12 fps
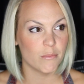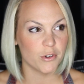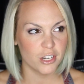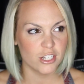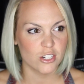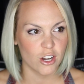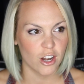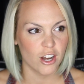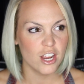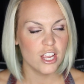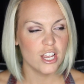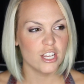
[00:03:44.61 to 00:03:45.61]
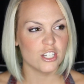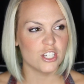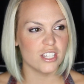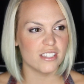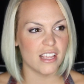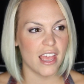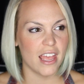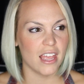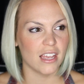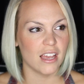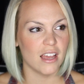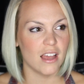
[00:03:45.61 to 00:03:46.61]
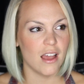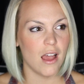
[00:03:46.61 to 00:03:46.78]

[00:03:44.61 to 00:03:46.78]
pretty sure, she sang